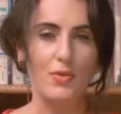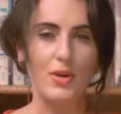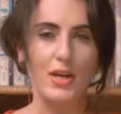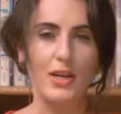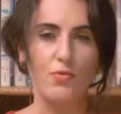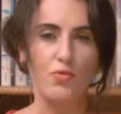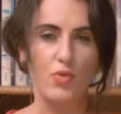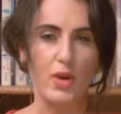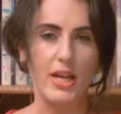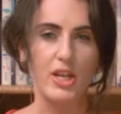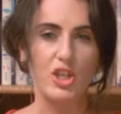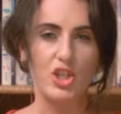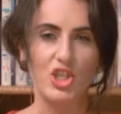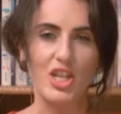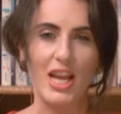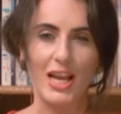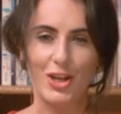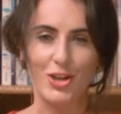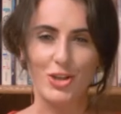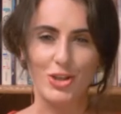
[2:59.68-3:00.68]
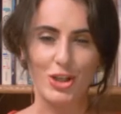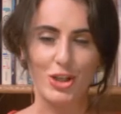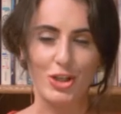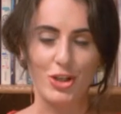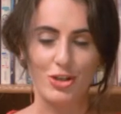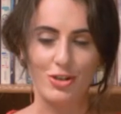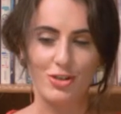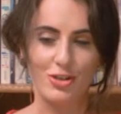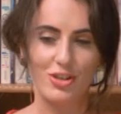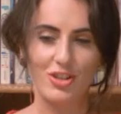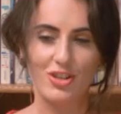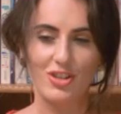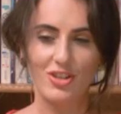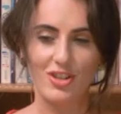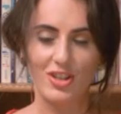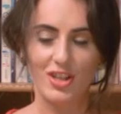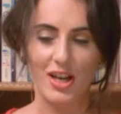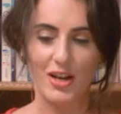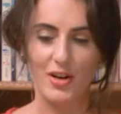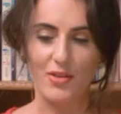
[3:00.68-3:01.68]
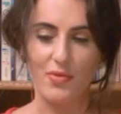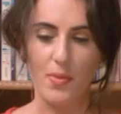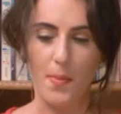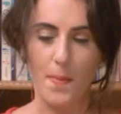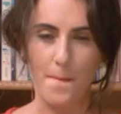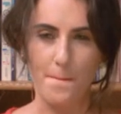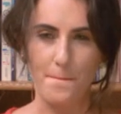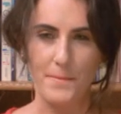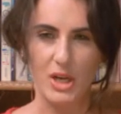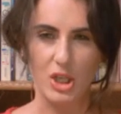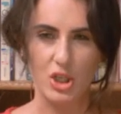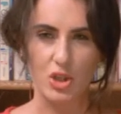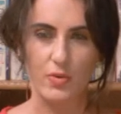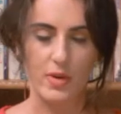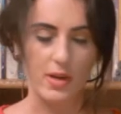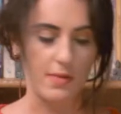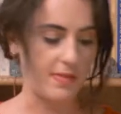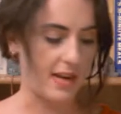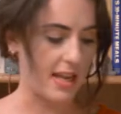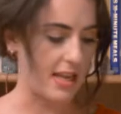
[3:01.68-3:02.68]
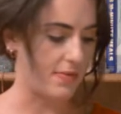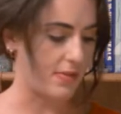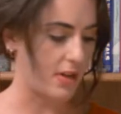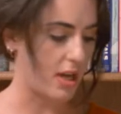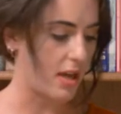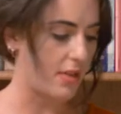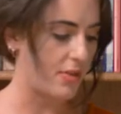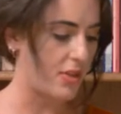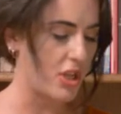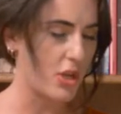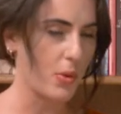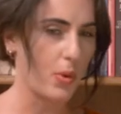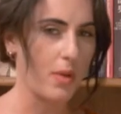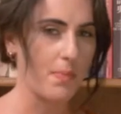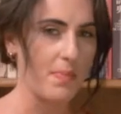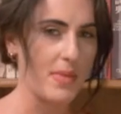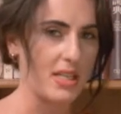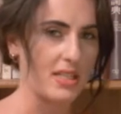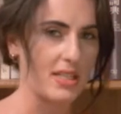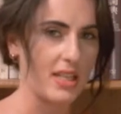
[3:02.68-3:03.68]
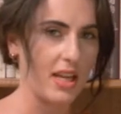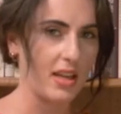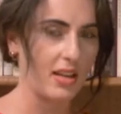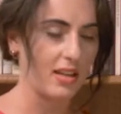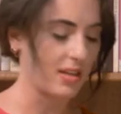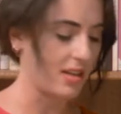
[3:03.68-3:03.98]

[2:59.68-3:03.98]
really rich, decadent, kind of buttery flavour that you are missing.